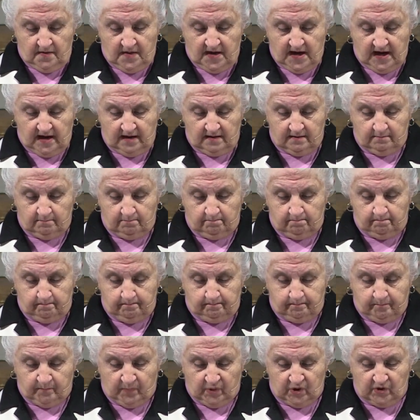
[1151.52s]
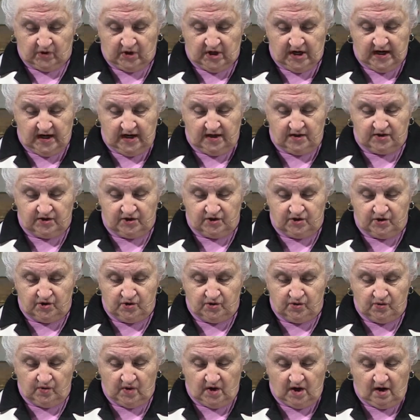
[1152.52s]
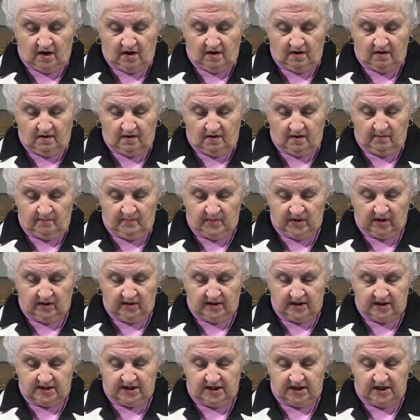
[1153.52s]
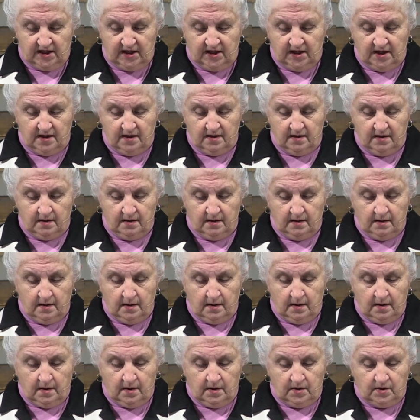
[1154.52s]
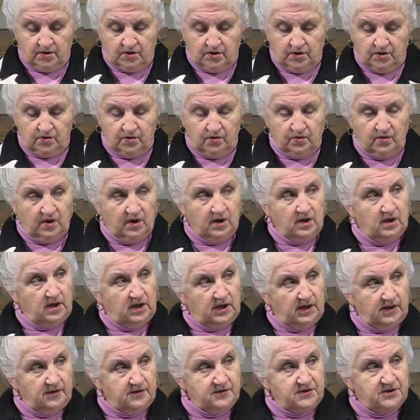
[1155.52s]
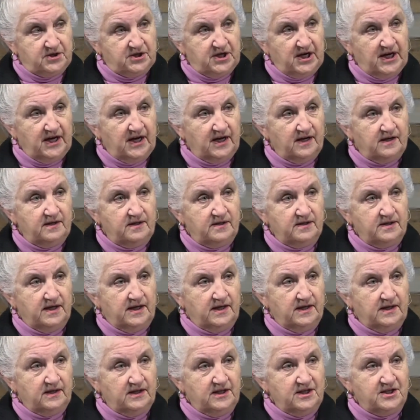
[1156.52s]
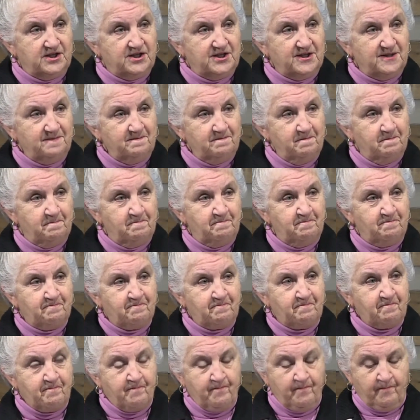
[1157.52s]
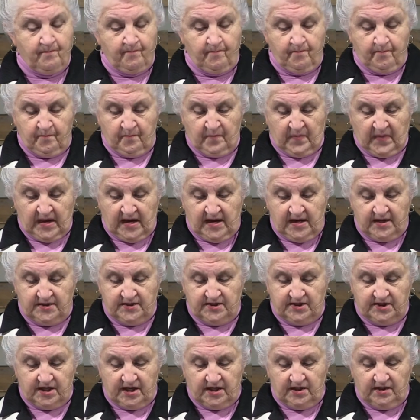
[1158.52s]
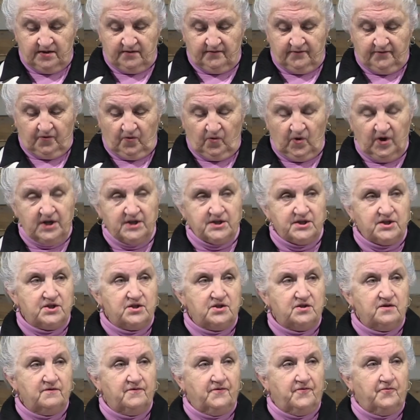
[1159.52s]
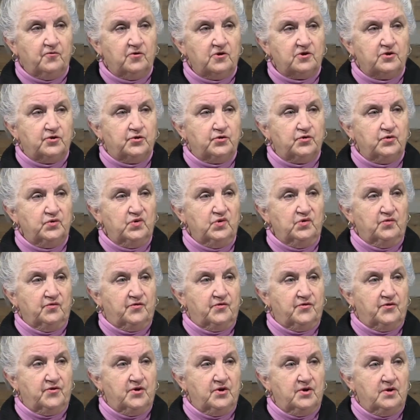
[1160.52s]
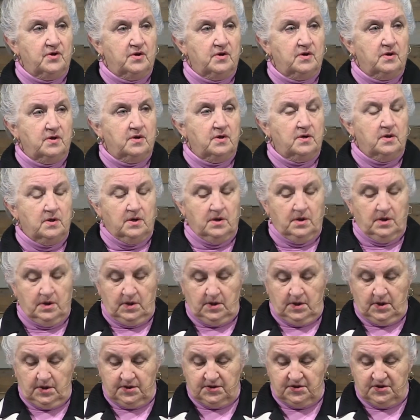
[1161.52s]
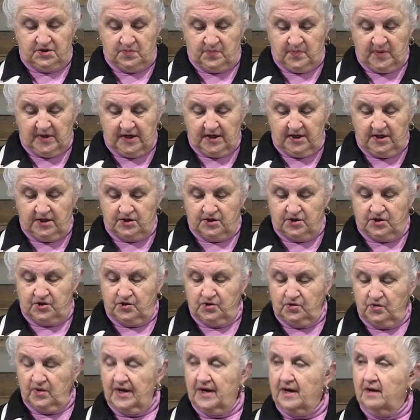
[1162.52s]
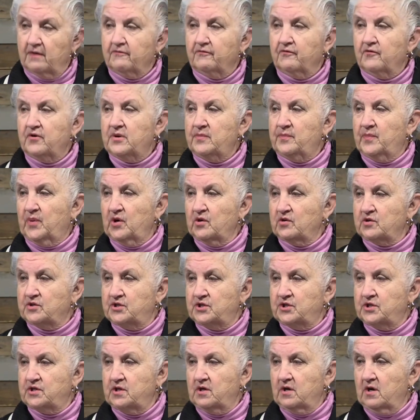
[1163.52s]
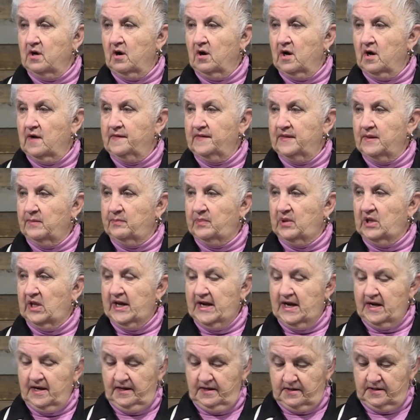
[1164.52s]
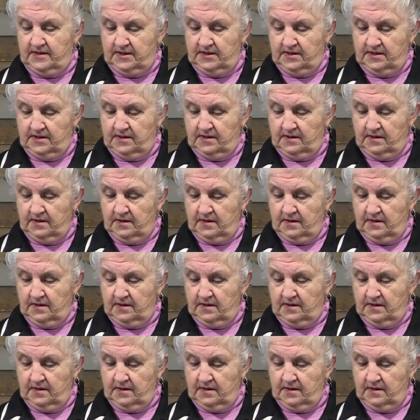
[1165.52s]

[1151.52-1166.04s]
that pertains to our ability to understand and listen. He said, "The voice for truth speaks to every person on the planet